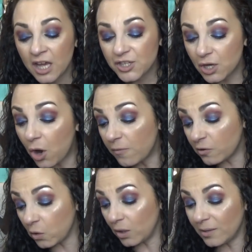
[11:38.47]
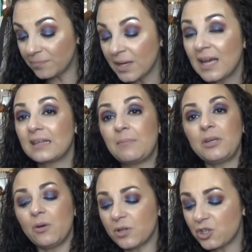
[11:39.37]
So overall, let
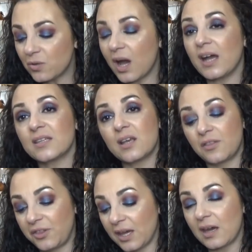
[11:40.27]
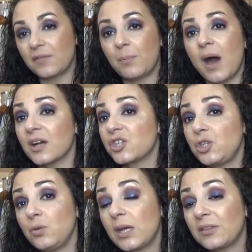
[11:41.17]
me know what you guys think of the box.
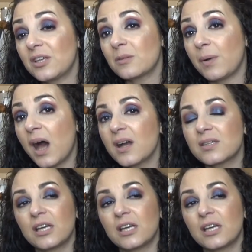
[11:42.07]
Do you get this box?